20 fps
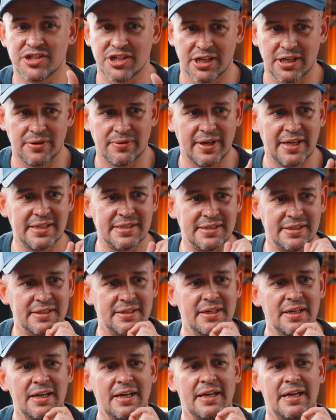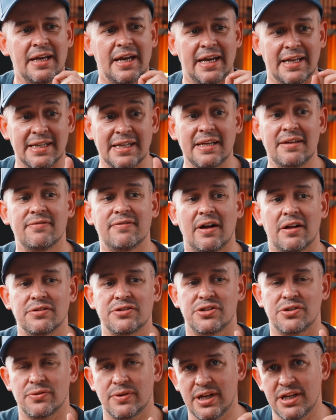generated, and eval
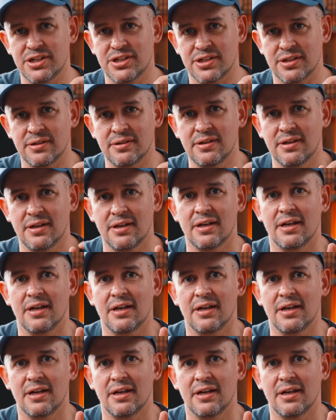duration